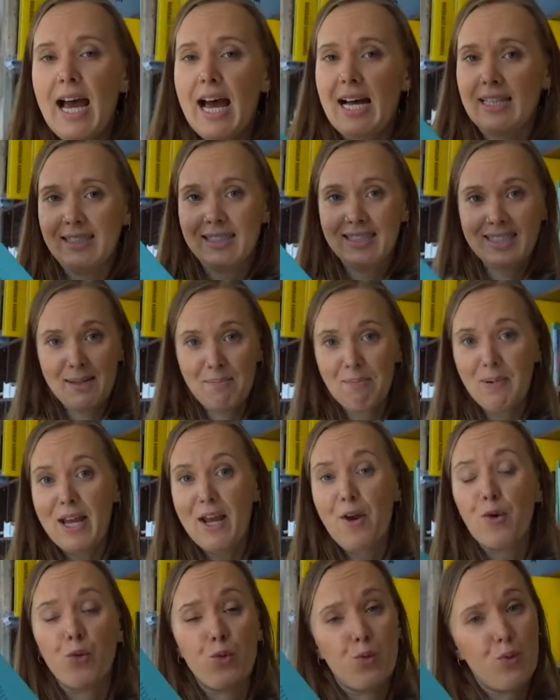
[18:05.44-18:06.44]
and
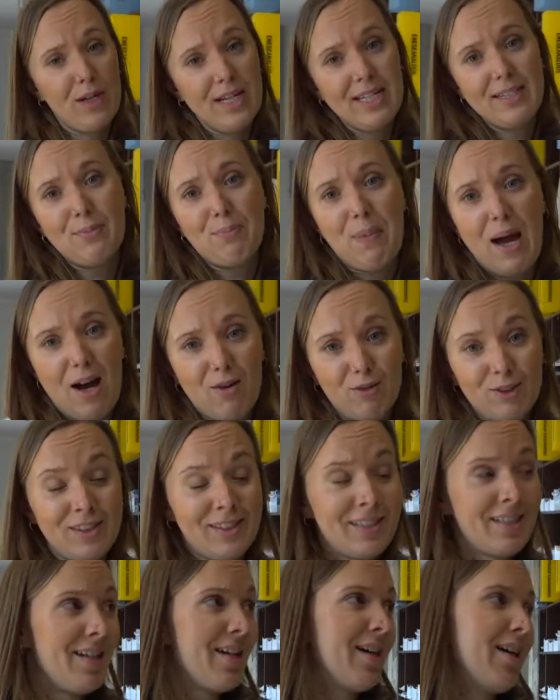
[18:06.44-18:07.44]
simply read
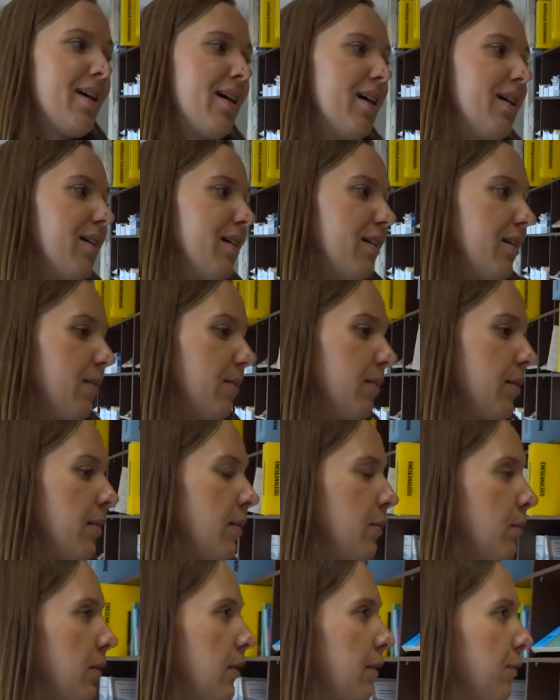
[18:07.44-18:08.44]
about
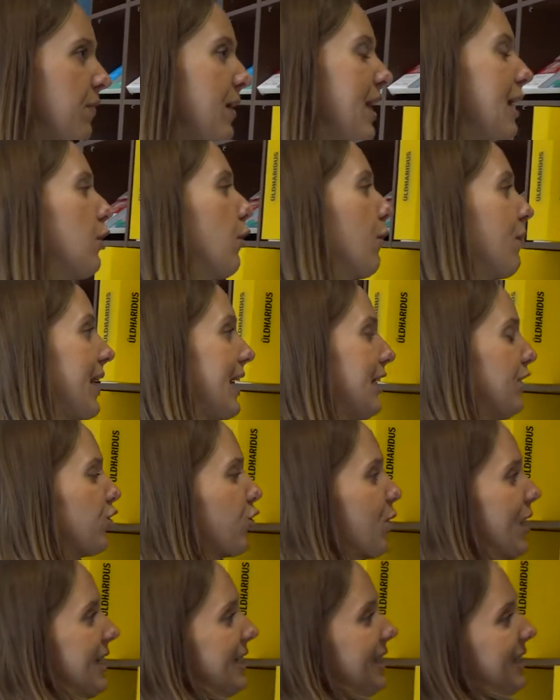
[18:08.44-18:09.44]
the field of
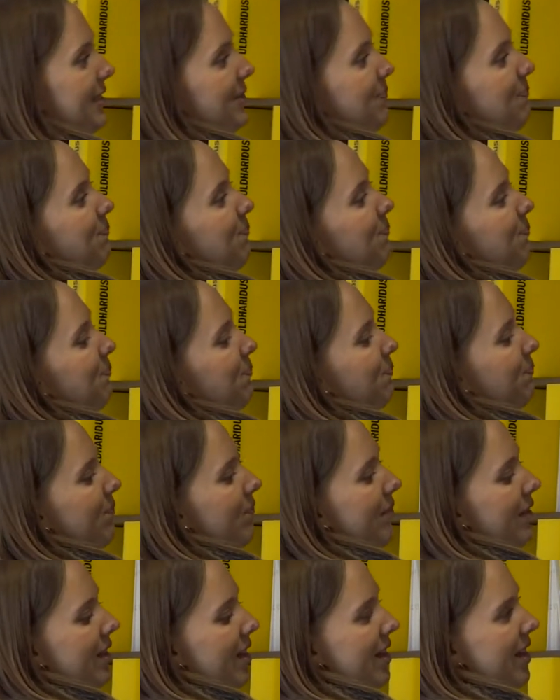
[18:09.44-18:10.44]
interest.
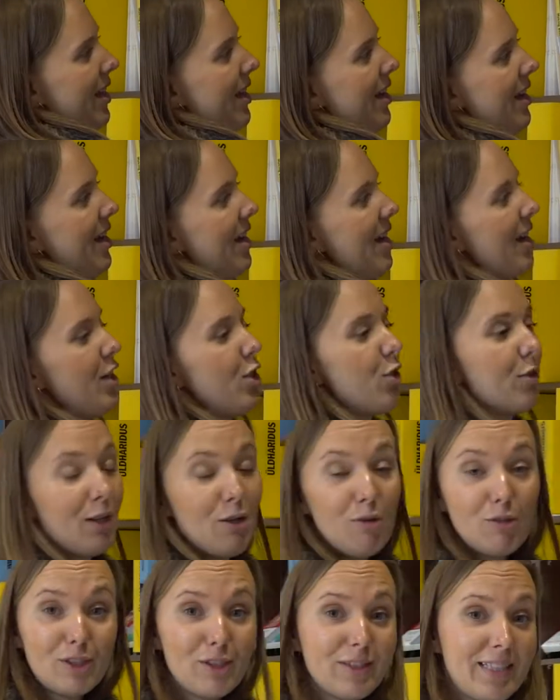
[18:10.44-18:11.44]
You can
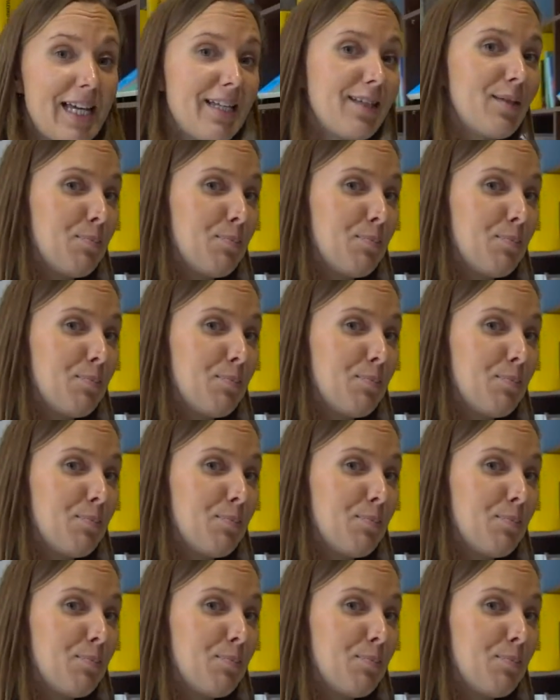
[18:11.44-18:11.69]
also take the